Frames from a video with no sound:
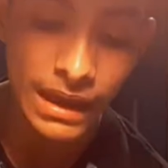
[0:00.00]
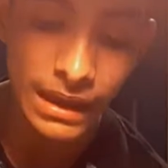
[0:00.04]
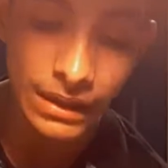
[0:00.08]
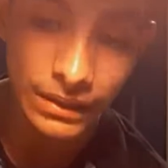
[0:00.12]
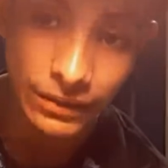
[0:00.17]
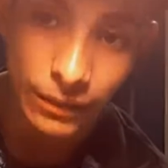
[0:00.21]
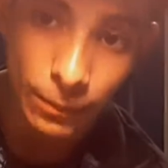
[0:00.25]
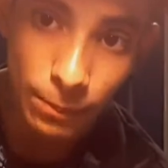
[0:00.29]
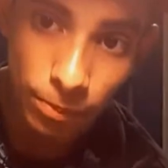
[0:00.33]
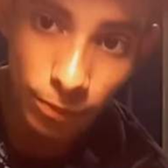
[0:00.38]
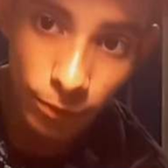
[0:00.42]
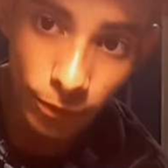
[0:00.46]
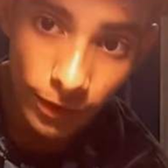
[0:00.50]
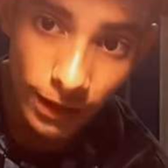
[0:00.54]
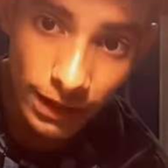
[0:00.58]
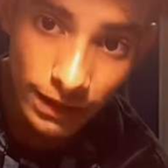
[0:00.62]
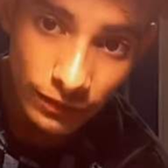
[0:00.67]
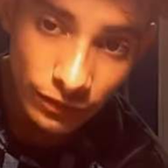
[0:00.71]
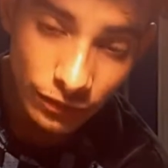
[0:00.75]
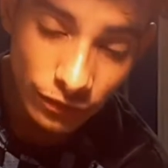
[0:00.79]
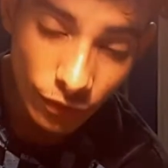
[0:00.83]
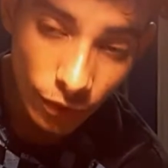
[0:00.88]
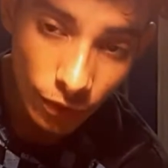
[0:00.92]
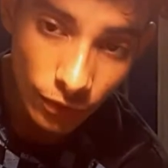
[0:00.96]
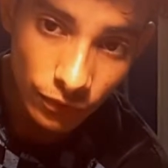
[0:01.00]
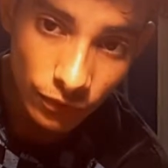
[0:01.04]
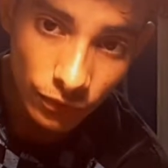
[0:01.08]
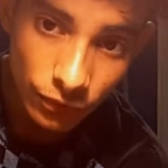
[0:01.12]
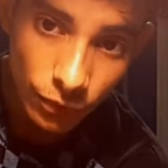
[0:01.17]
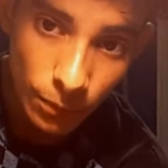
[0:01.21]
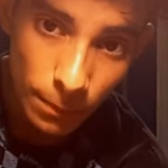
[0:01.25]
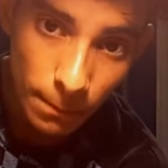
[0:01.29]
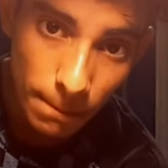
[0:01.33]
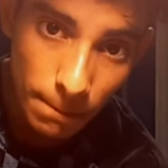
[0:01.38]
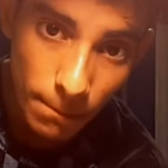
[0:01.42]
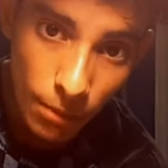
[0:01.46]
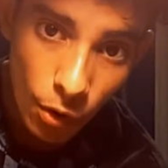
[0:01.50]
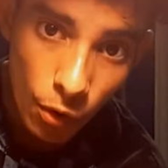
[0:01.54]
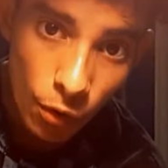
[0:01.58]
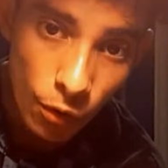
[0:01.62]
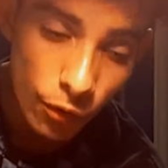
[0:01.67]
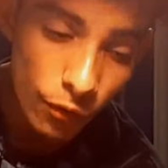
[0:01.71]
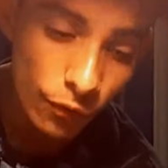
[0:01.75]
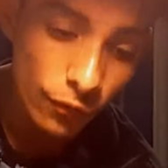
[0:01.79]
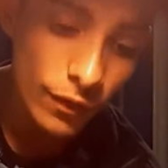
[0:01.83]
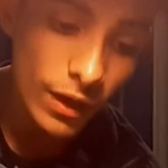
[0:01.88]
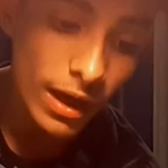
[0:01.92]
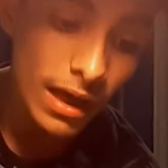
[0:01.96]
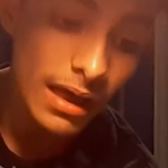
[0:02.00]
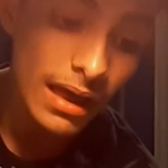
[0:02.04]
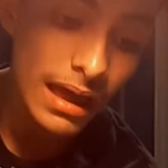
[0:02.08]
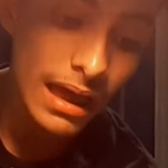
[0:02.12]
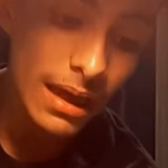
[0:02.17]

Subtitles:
and the plate starts to move.